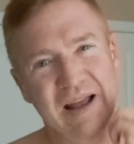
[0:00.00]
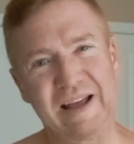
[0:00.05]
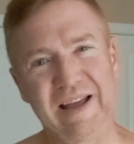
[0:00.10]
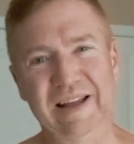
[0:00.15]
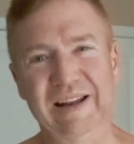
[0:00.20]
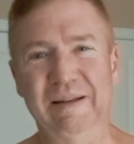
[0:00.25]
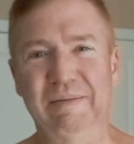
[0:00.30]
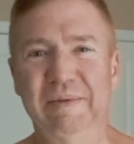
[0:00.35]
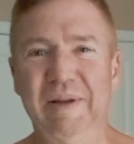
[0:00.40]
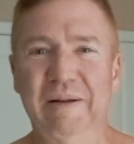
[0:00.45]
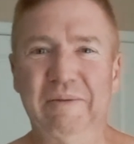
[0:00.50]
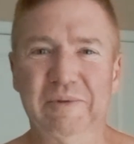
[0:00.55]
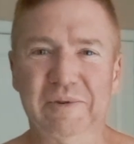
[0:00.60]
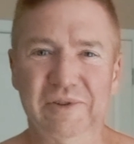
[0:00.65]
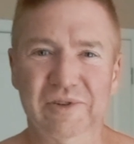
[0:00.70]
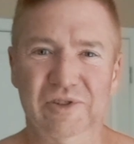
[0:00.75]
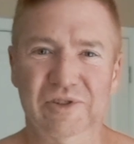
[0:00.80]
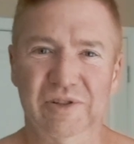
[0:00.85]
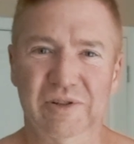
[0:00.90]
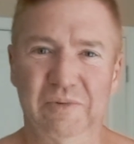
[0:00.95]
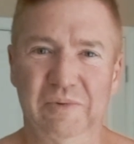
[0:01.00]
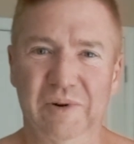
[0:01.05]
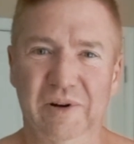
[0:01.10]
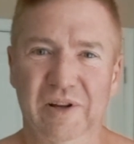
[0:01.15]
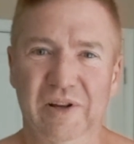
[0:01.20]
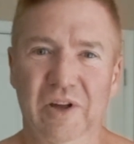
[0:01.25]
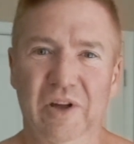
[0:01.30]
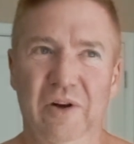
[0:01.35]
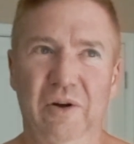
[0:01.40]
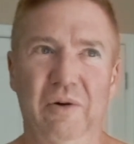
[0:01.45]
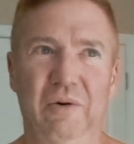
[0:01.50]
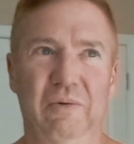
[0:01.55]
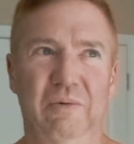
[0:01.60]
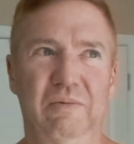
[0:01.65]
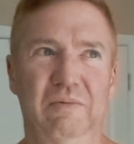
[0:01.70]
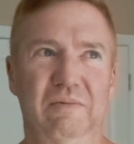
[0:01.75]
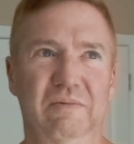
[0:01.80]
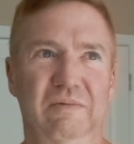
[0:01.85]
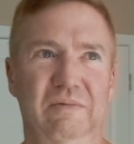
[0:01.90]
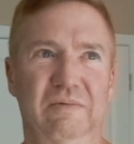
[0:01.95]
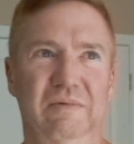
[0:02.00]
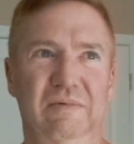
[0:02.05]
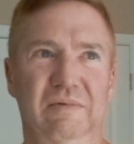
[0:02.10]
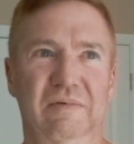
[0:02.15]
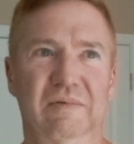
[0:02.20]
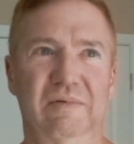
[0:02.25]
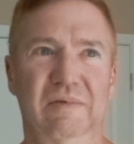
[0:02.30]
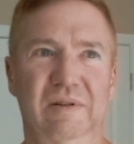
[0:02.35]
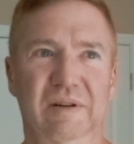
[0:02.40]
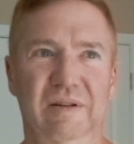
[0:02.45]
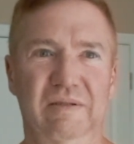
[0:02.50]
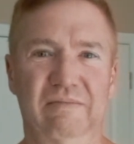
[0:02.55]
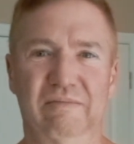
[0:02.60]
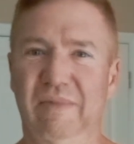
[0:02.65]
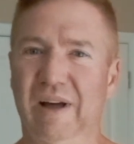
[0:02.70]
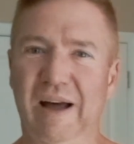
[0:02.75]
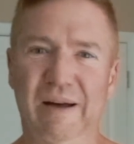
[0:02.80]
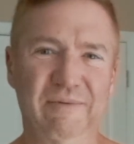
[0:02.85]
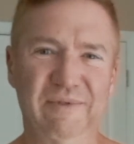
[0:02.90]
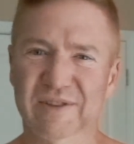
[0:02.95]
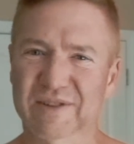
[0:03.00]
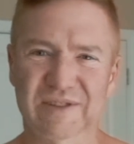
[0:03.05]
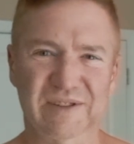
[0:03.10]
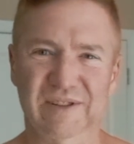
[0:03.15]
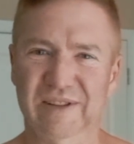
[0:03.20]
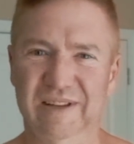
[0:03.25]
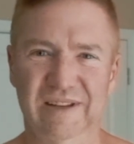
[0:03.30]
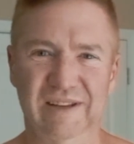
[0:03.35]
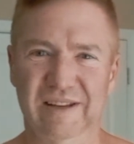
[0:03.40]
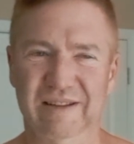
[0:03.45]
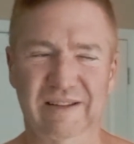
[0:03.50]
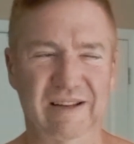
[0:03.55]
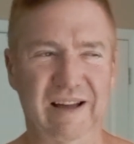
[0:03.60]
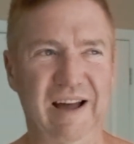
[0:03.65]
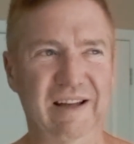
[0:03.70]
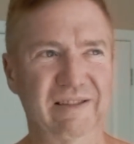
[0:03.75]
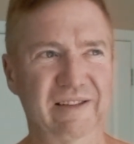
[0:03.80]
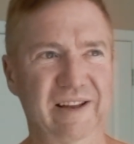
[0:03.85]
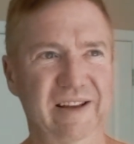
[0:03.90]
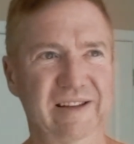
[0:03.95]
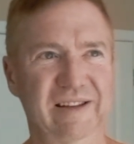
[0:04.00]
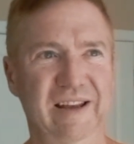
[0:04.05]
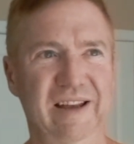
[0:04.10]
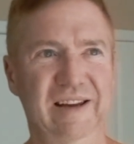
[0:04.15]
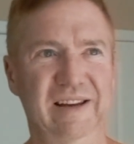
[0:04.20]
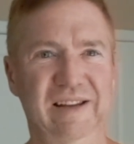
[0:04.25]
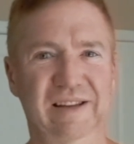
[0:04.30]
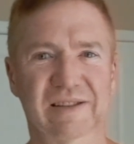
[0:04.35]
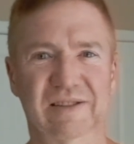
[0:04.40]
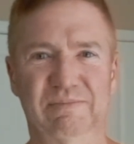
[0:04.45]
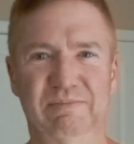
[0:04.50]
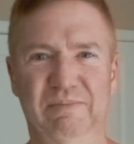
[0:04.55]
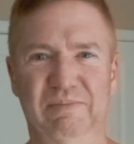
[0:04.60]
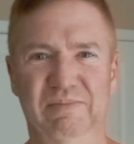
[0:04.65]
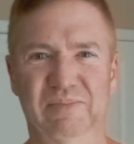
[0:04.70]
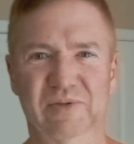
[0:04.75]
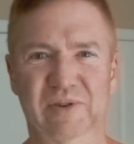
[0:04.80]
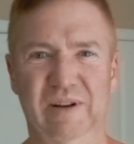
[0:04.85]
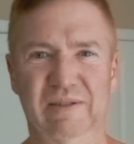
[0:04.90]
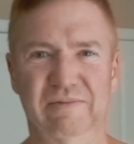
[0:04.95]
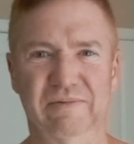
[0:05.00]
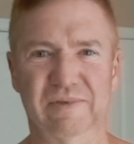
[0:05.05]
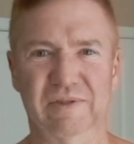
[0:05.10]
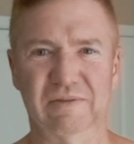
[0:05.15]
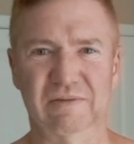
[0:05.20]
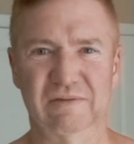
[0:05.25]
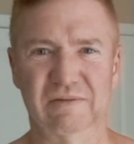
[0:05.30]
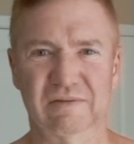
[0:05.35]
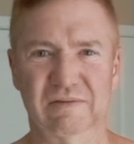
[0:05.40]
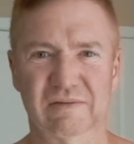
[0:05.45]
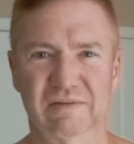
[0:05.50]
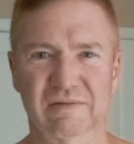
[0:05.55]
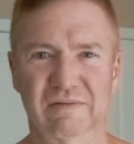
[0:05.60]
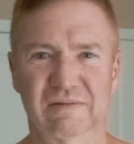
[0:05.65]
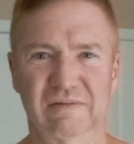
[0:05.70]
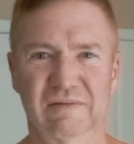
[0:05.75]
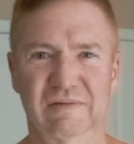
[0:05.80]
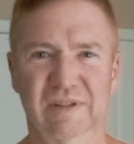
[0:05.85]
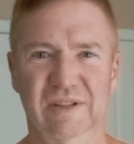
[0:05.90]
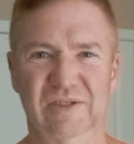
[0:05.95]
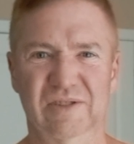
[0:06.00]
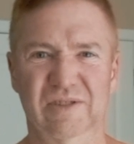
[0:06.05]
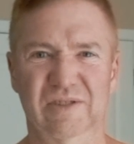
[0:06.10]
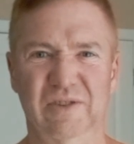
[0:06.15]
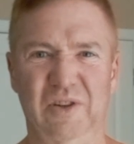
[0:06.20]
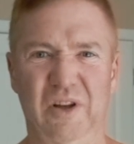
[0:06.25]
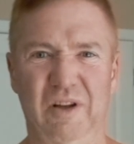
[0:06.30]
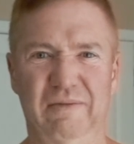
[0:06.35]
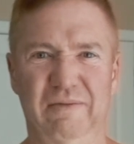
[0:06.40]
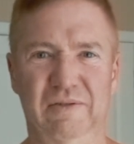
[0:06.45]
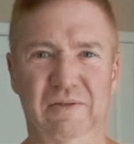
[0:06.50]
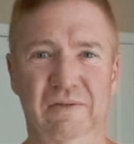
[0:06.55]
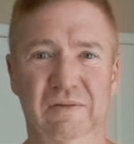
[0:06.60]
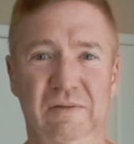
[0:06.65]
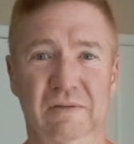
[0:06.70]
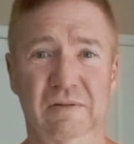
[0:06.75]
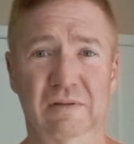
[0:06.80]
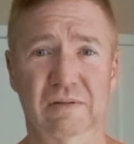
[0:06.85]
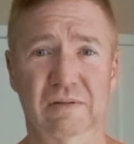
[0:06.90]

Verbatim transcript: And I'm not really sure where to go. Obviously, online dating is dreadful. It's just awful.